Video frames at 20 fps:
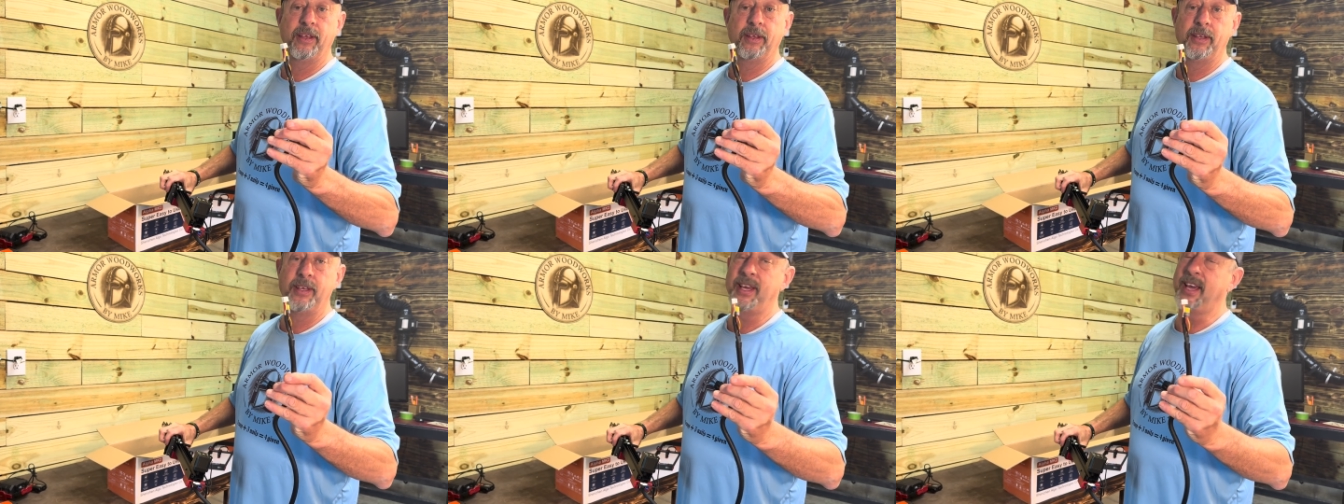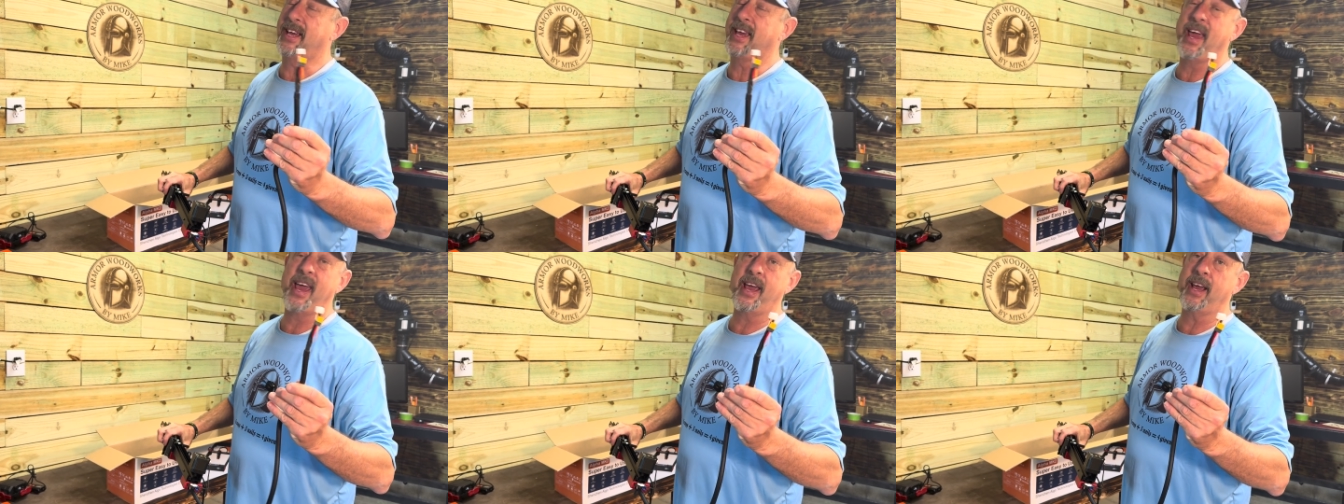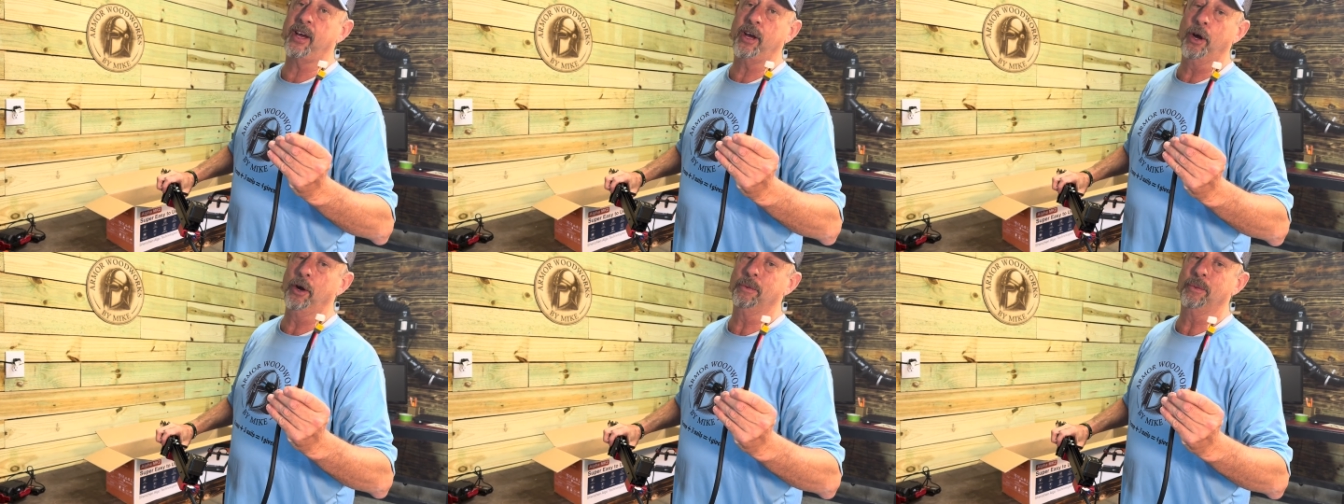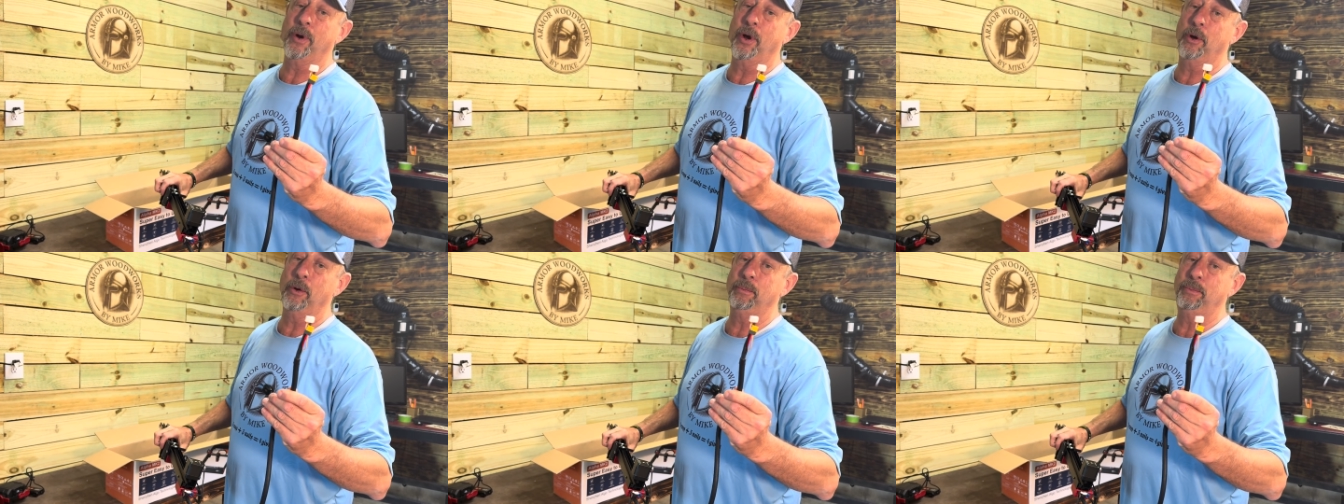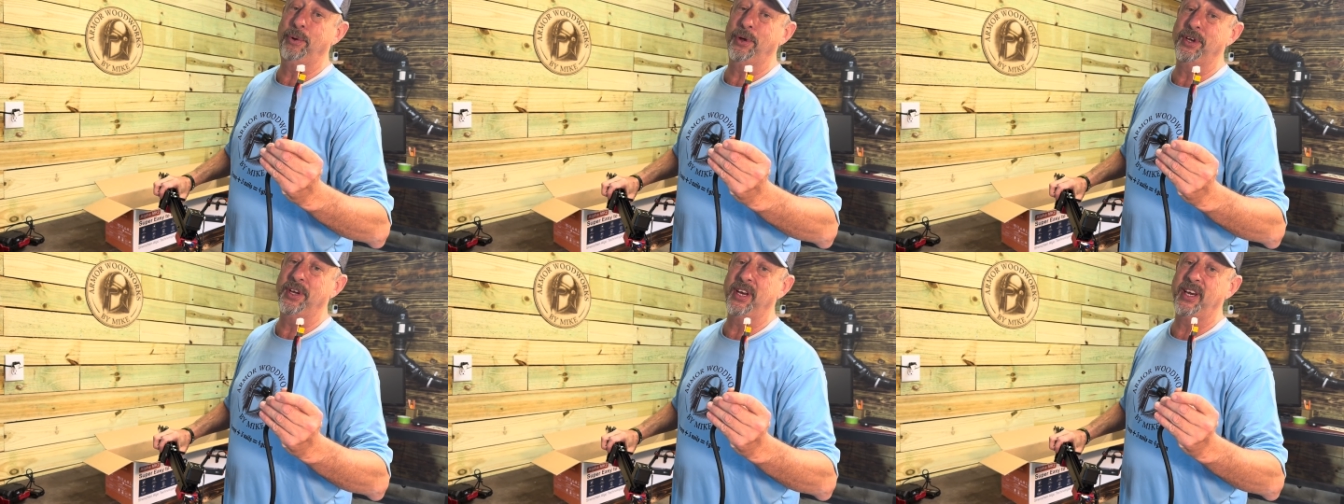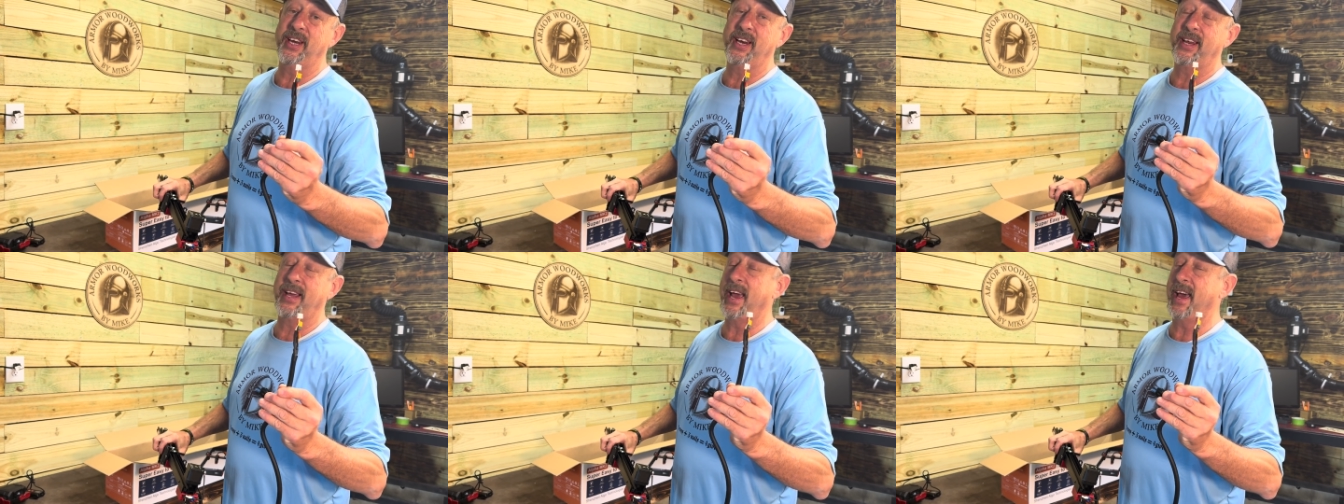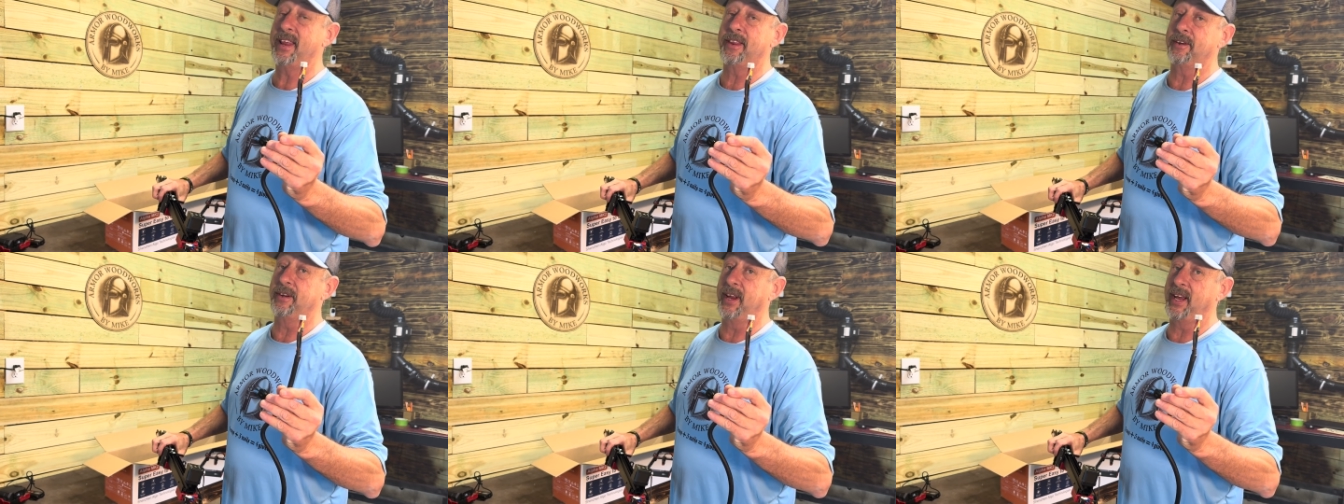you can't go wrong putting it
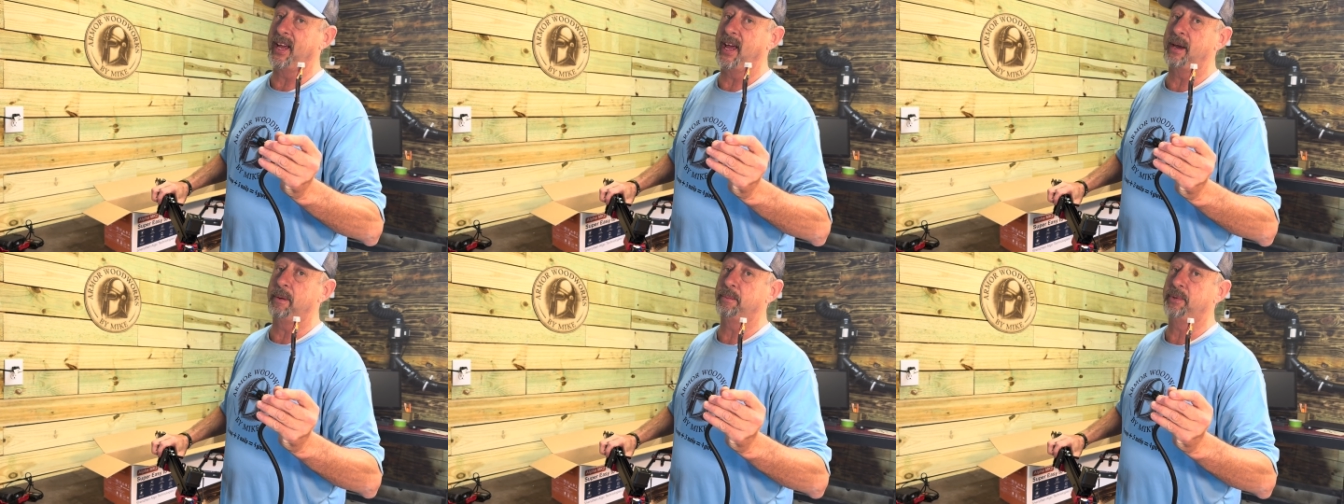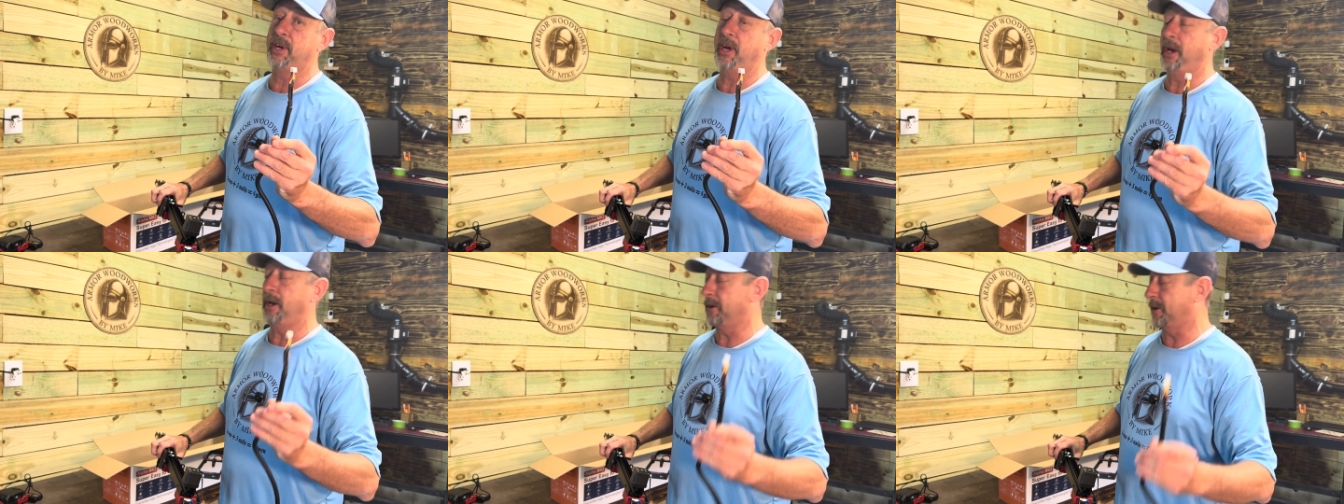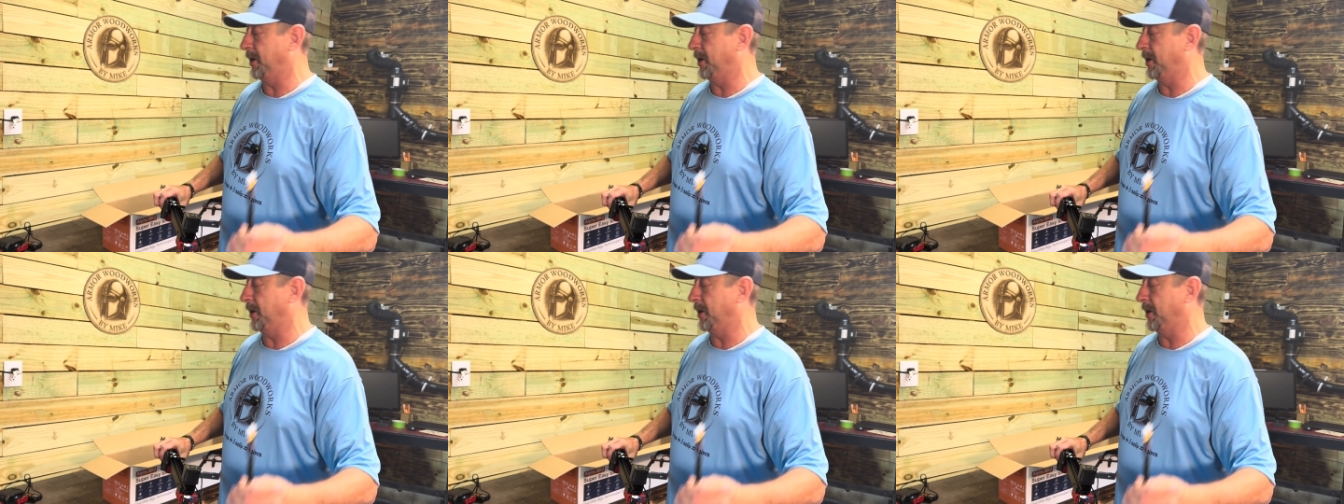together. They got them color